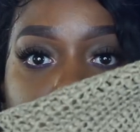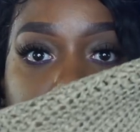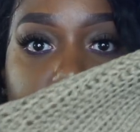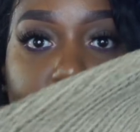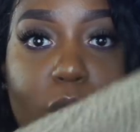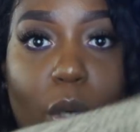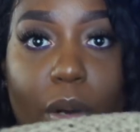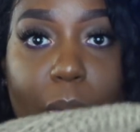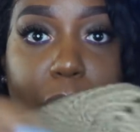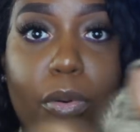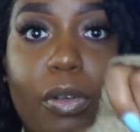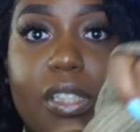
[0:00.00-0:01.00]
swimsuit so
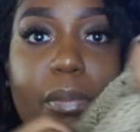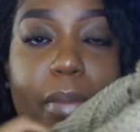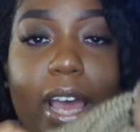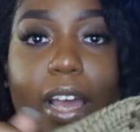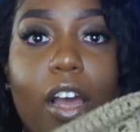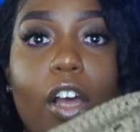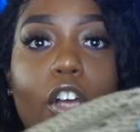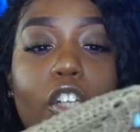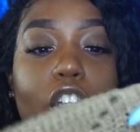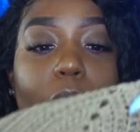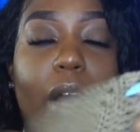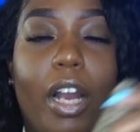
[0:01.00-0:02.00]
it pulls it back,
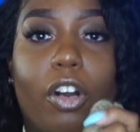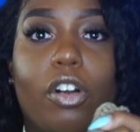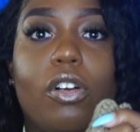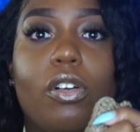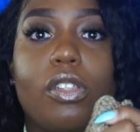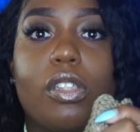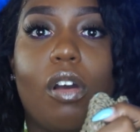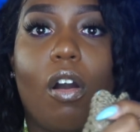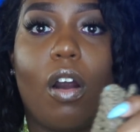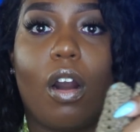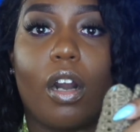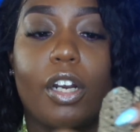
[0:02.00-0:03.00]
so my girls
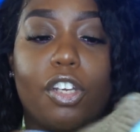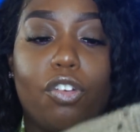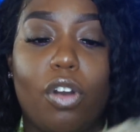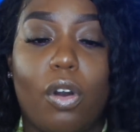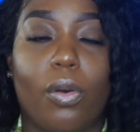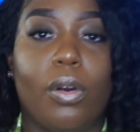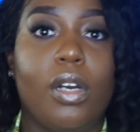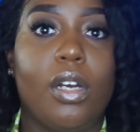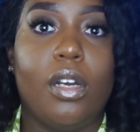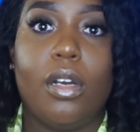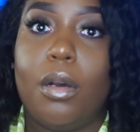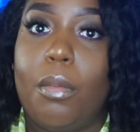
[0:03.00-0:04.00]
are, you know,
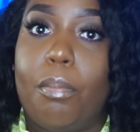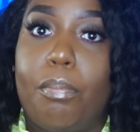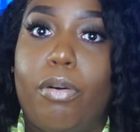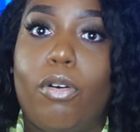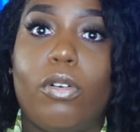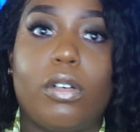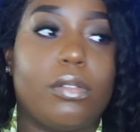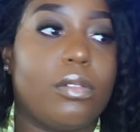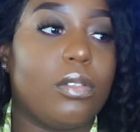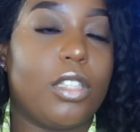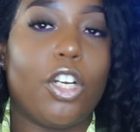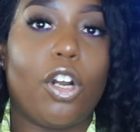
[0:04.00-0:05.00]
pulled,
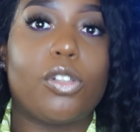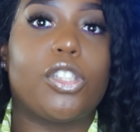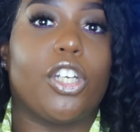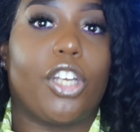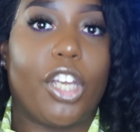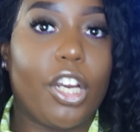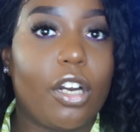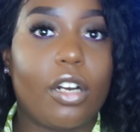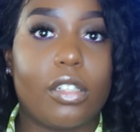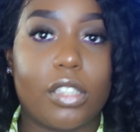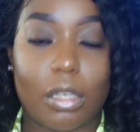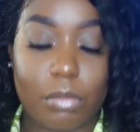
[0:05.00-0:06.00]
you know,
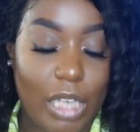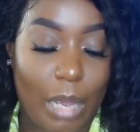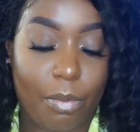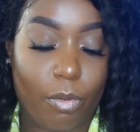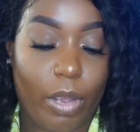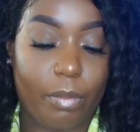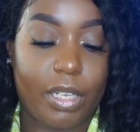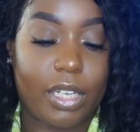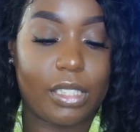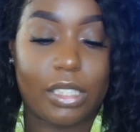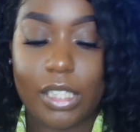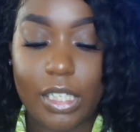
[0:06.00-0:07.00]
secure some type of way,
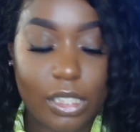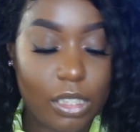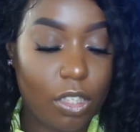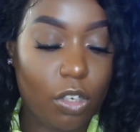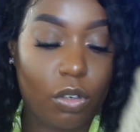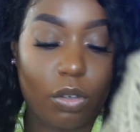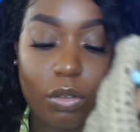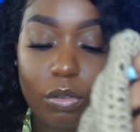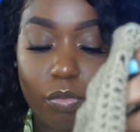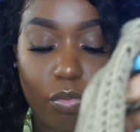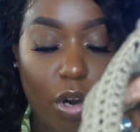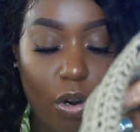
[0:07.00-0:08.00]
because this
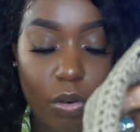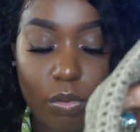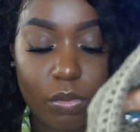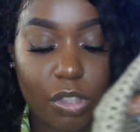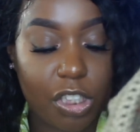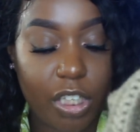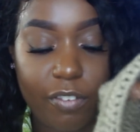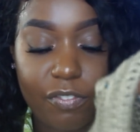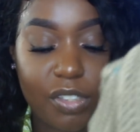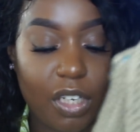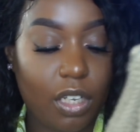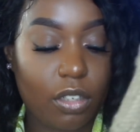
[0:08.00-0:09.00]
little row
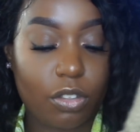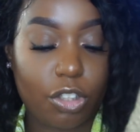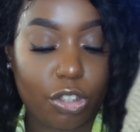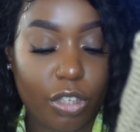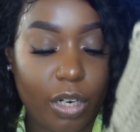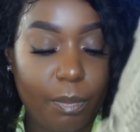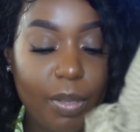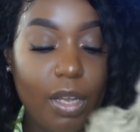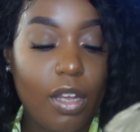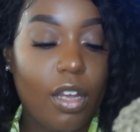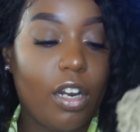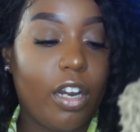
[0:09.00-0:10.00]
shifting strip,
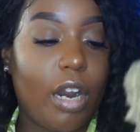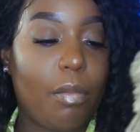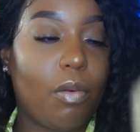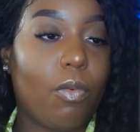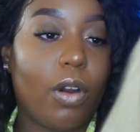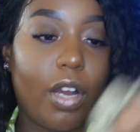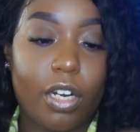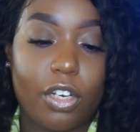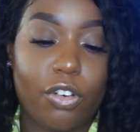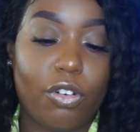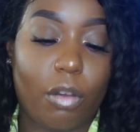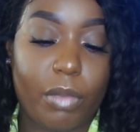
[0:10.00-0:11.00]
number one,
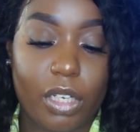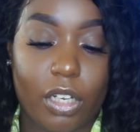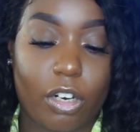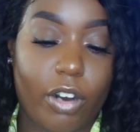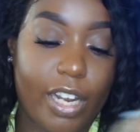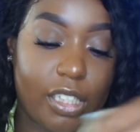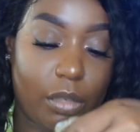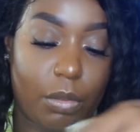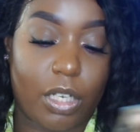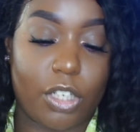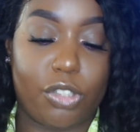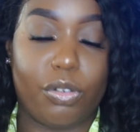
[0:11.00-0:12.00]
you're gonna be looking crazy
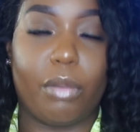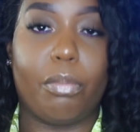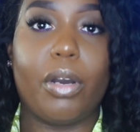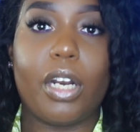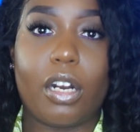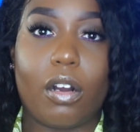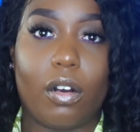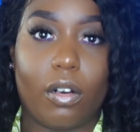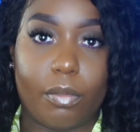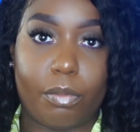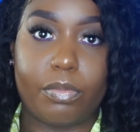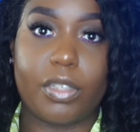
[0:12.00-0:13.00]
because you can put it
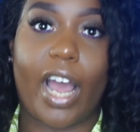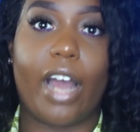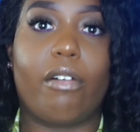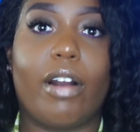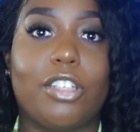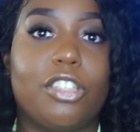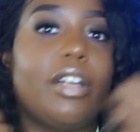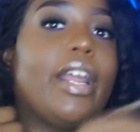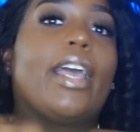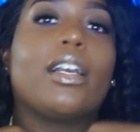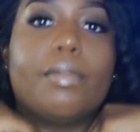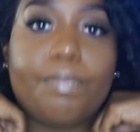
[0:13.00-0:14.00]
on, tie it around your
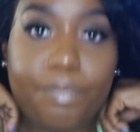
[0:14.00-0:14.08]
neck.